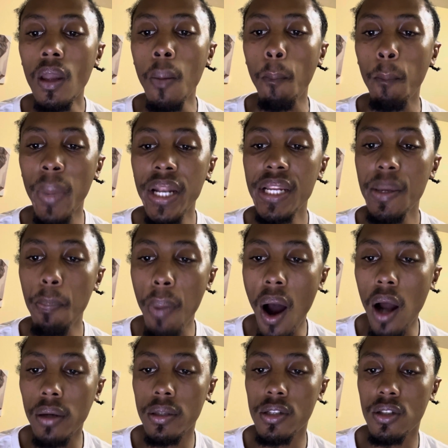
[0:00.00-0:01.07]
many
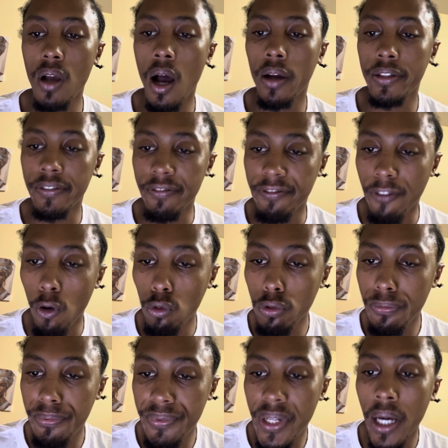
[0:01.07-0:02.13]
parties are
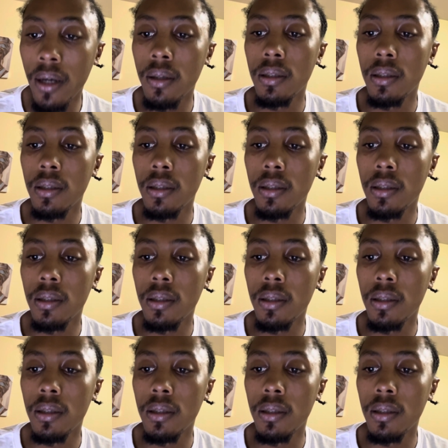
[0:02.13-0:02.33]
involved,